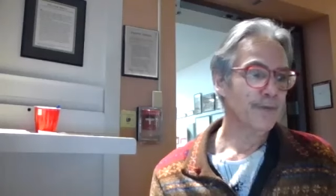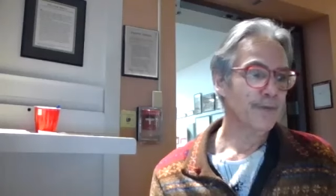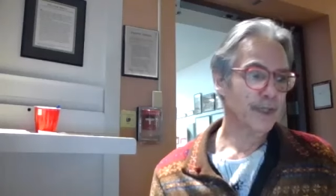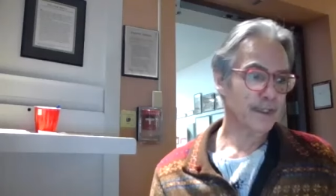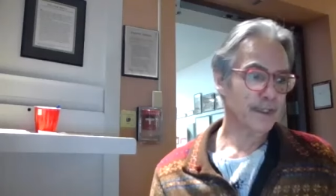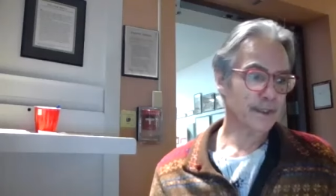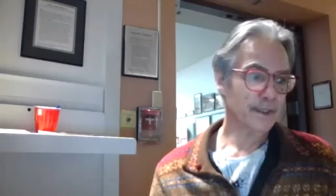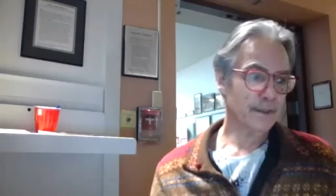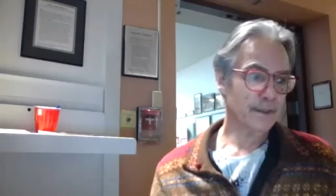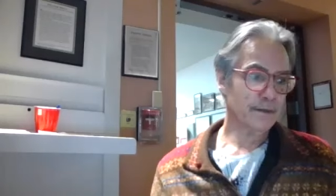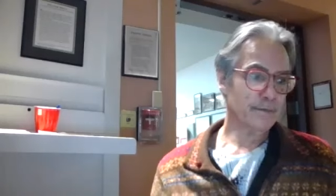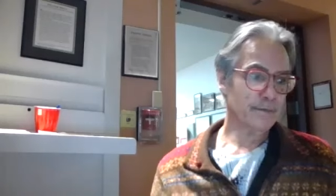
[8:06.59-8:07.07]

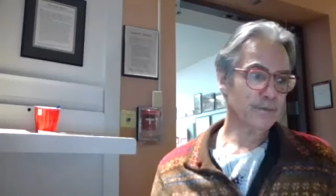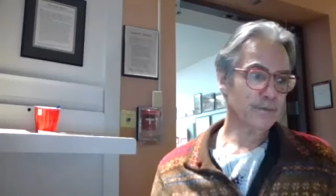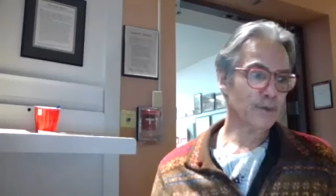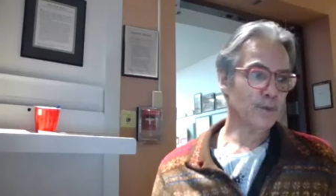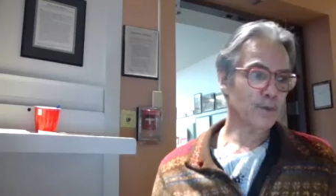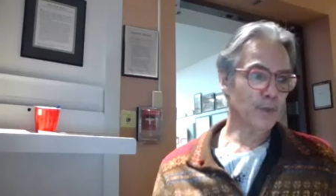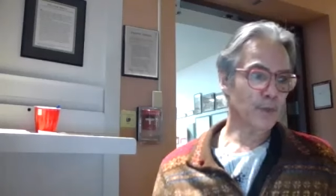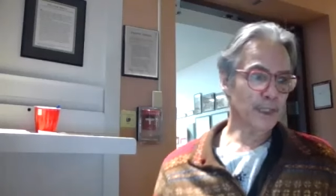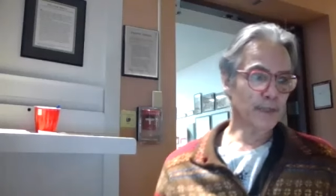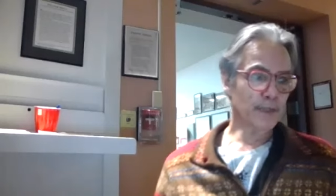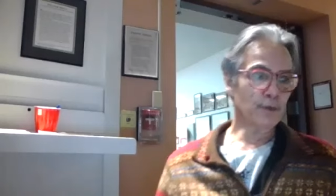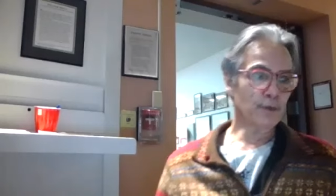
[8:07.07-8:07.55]
And
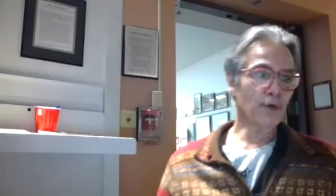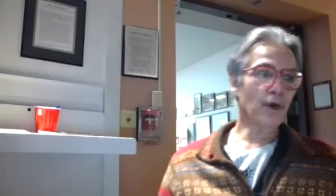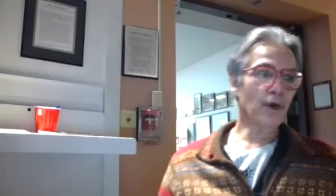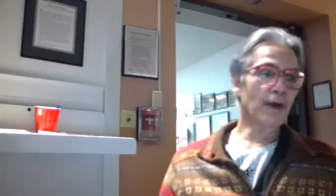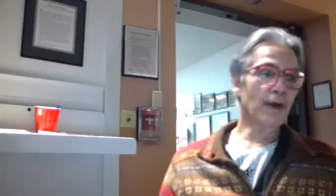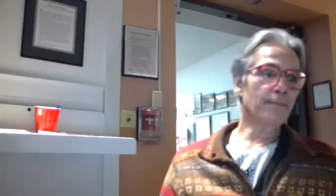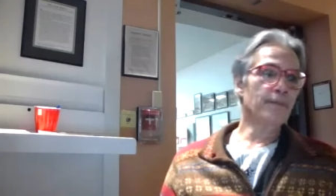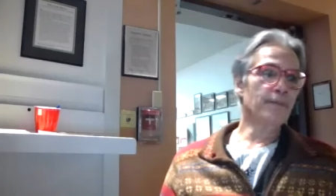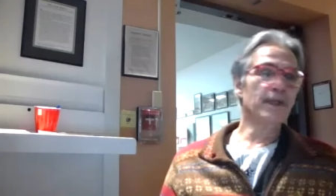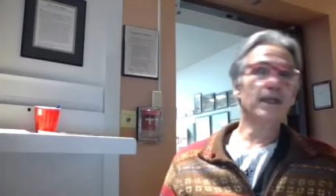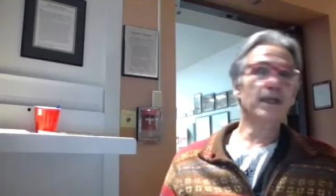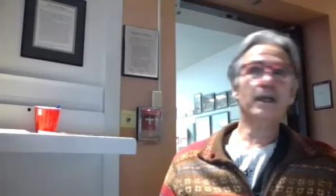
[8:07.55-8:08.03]
we grow
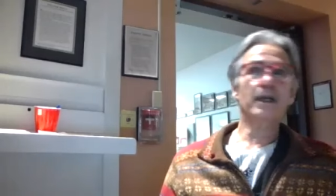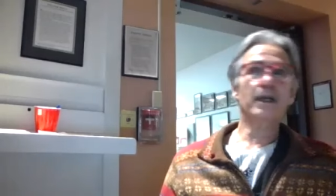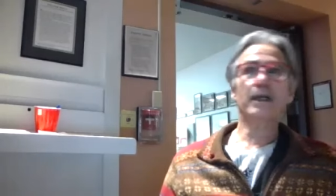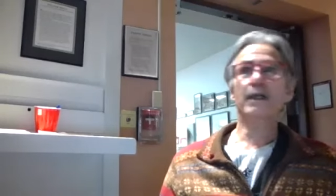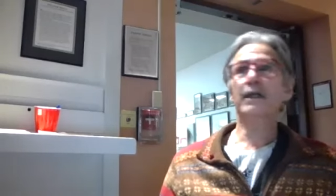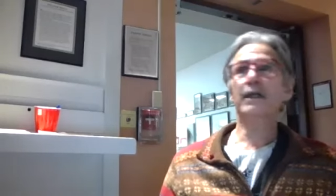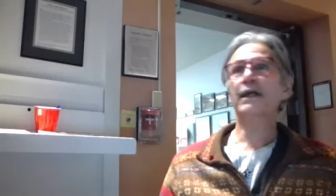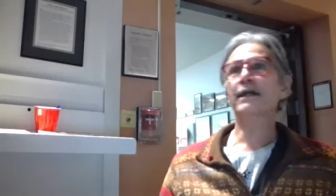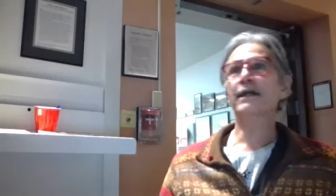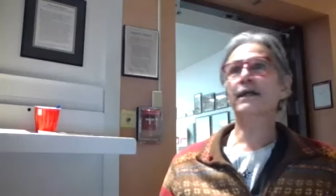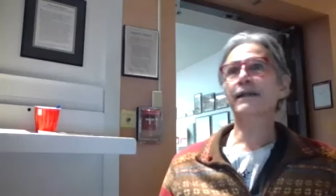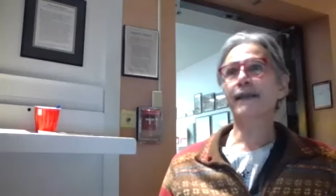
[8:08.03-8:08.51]
up in
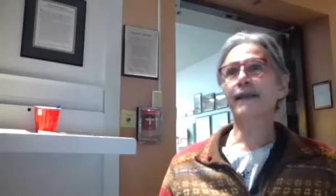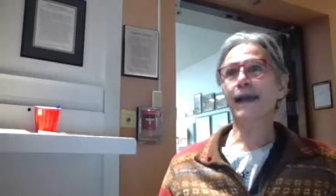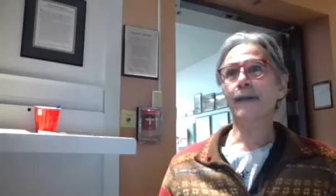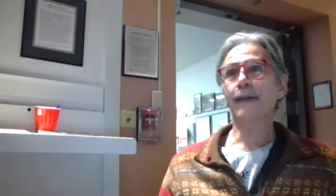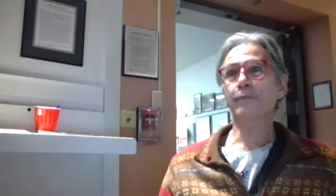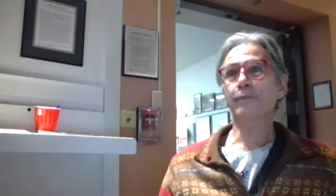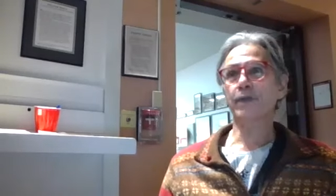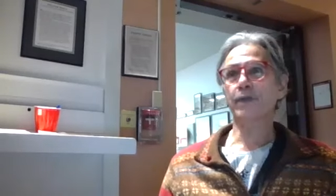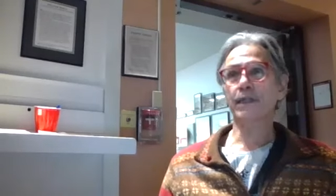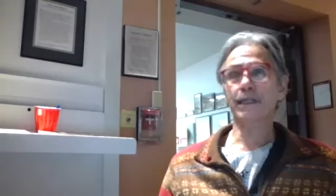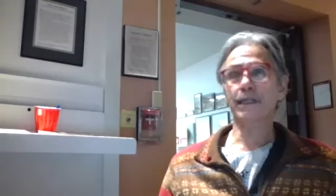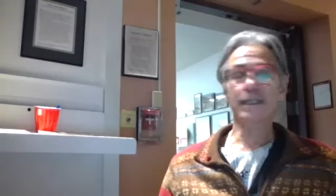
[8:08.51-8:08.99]
a
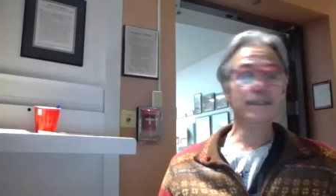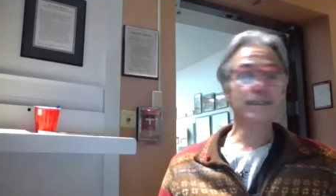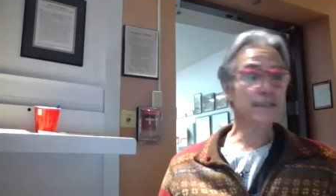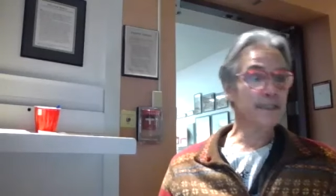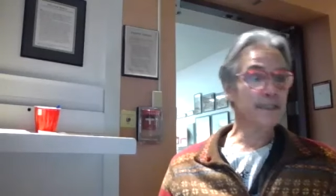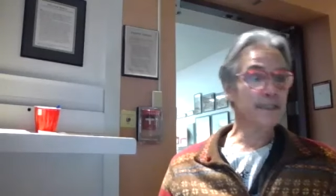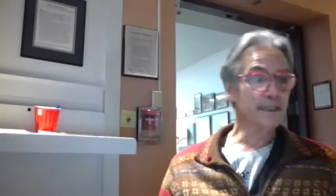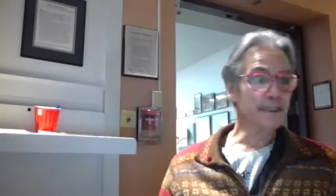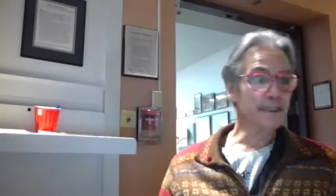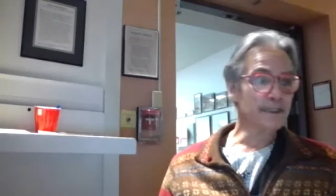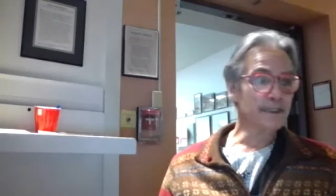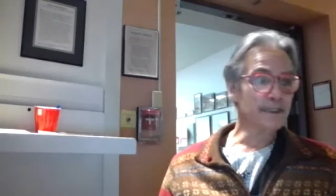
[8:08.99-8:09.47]

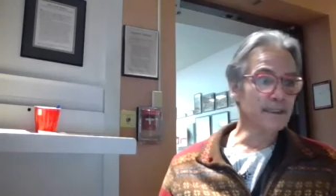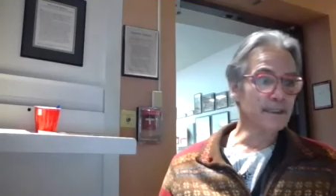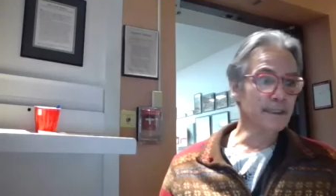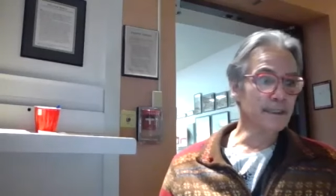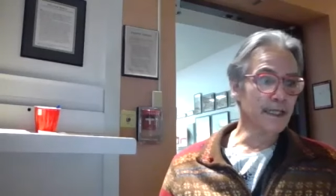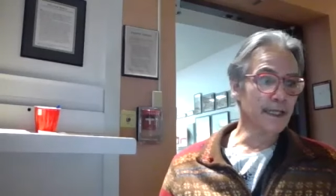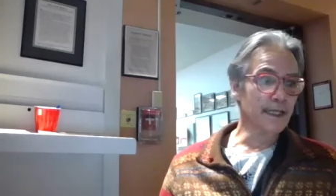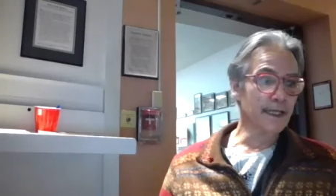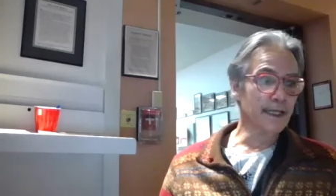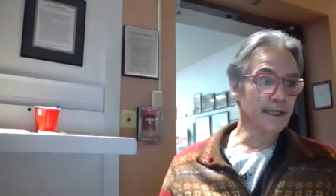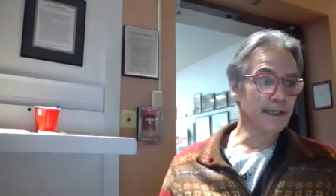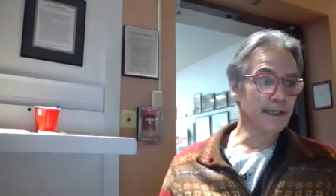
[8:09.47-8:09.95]
capitalistic
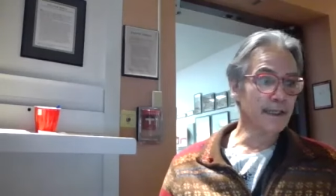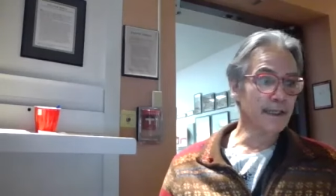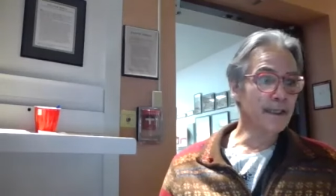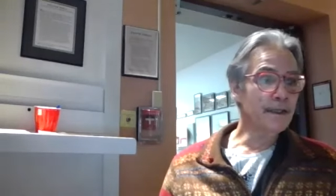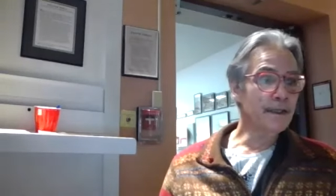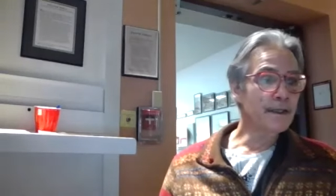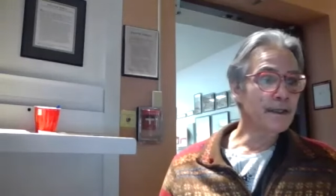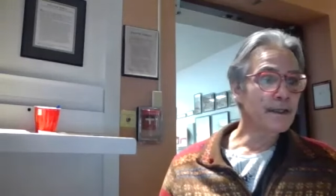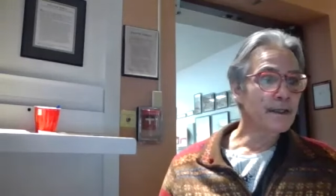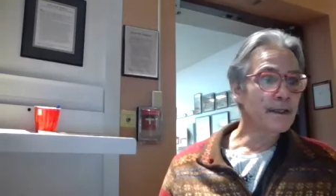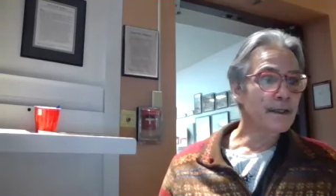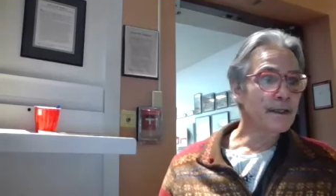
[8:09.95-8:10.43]

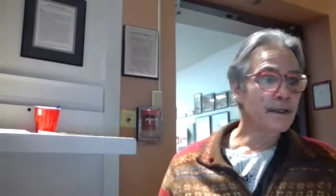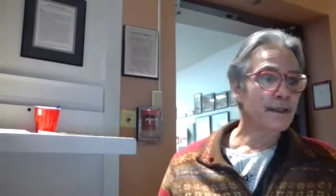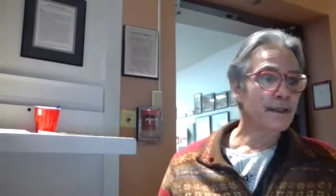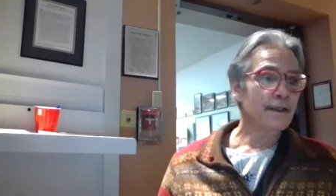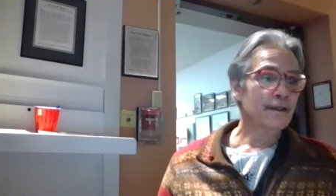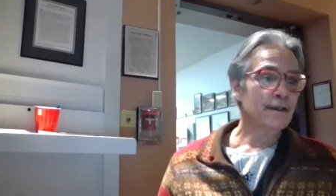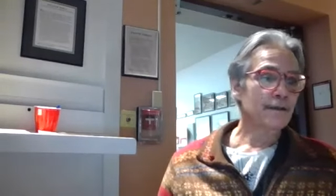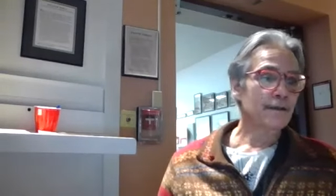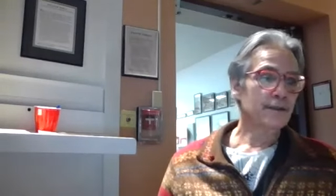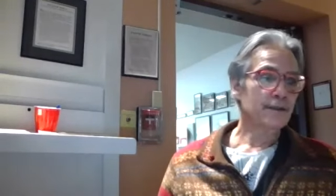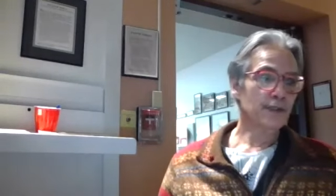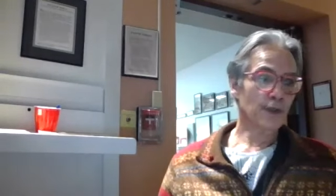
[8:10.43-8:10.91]
society
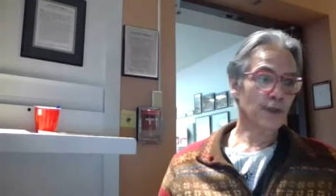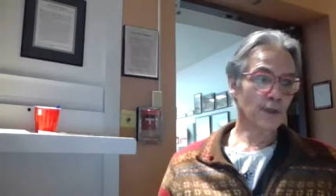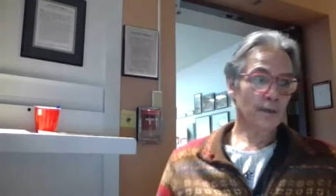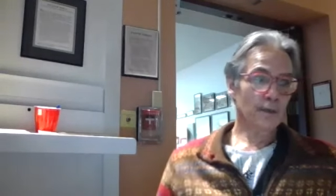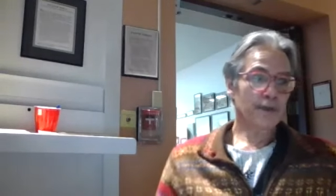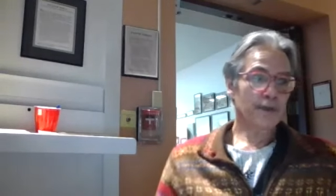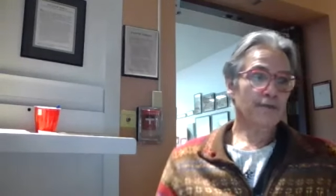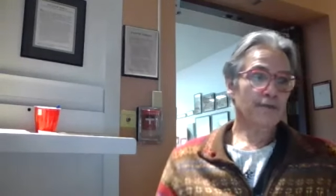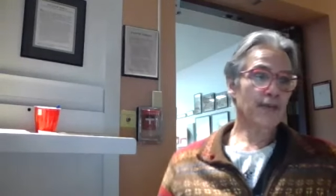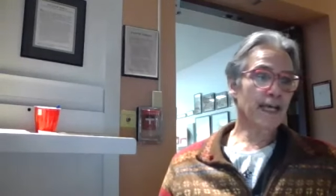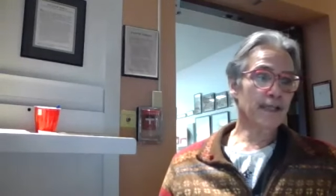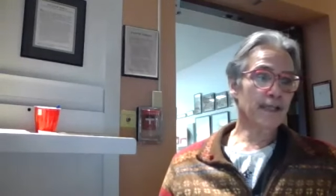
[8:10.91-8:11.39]
so
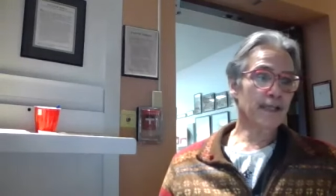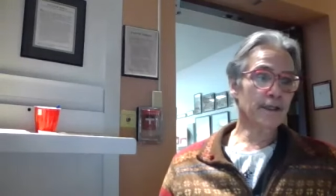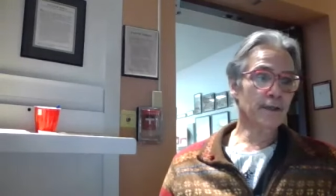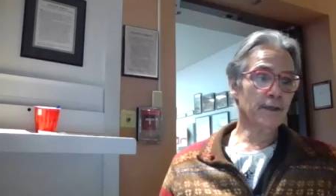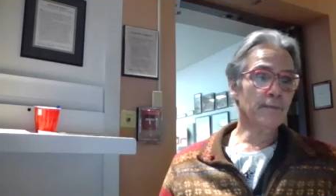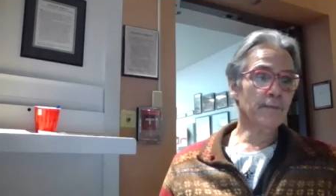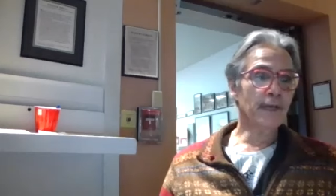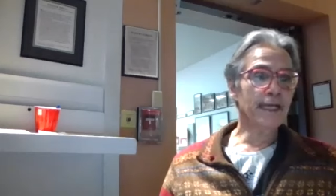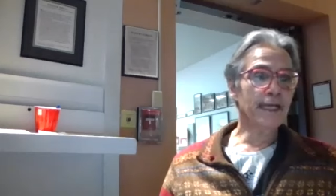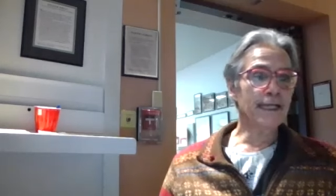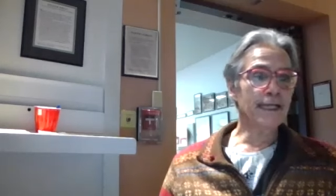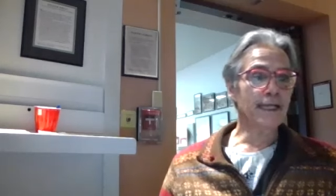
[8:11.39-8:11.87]
we
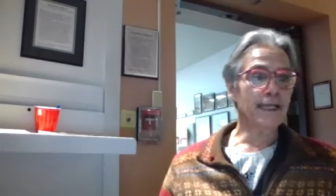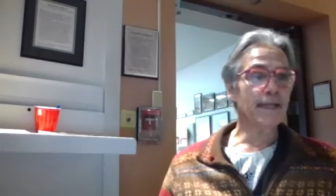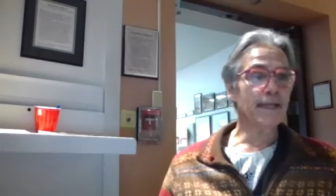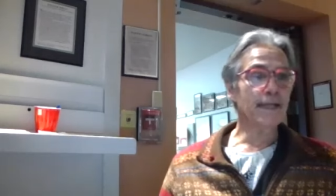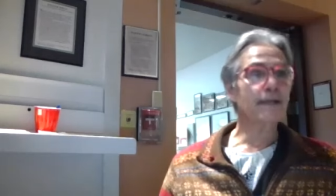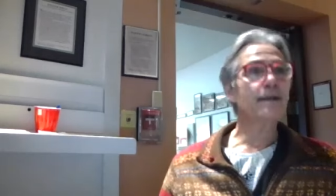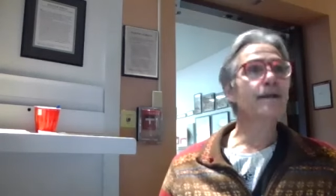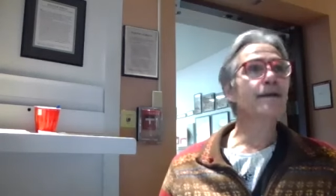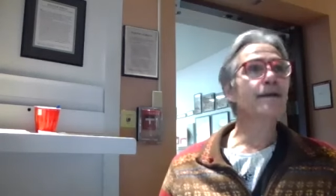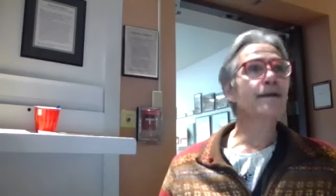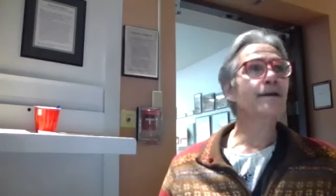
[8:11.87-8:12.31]
value money,